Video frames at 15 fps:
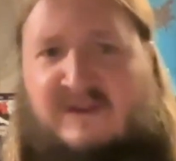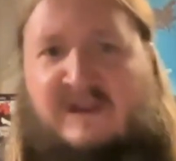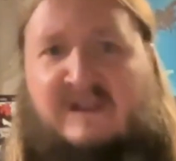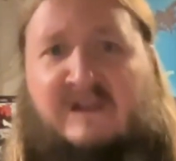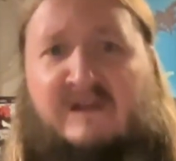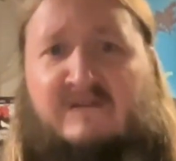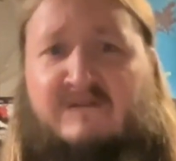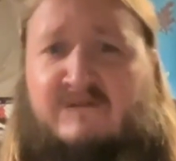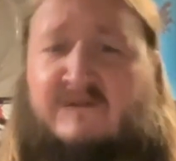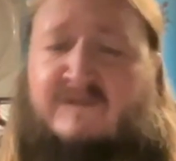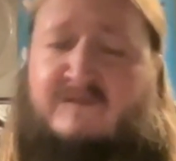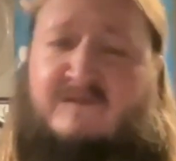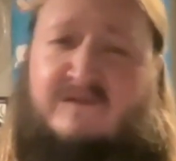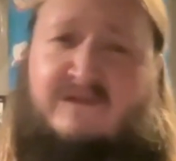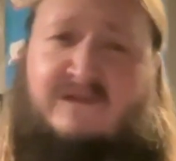the
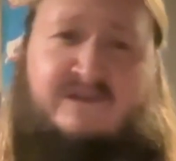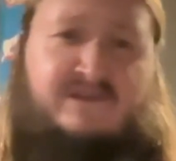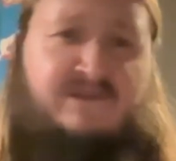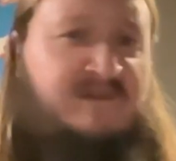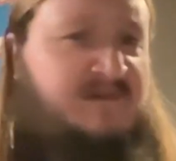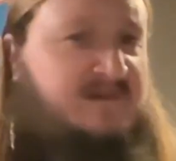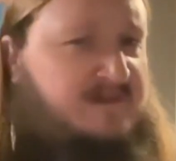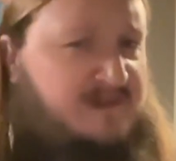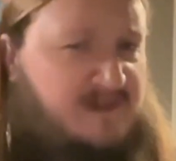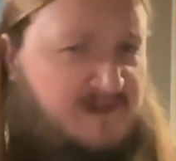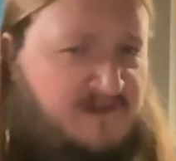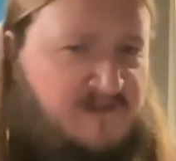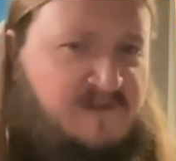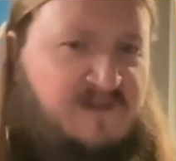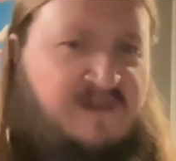within the
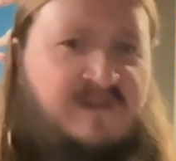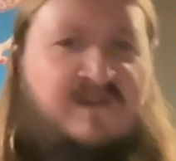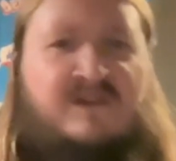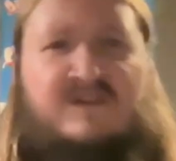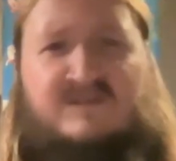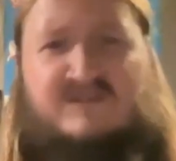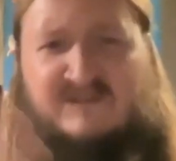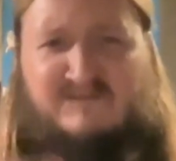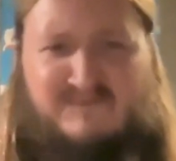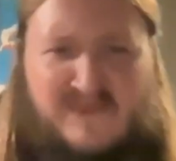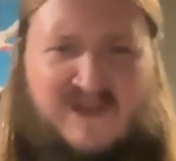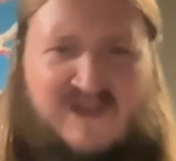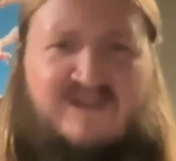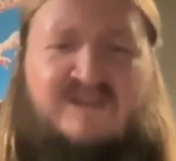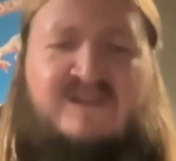early to
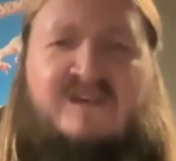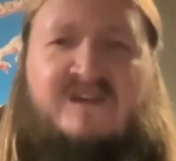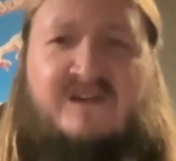mid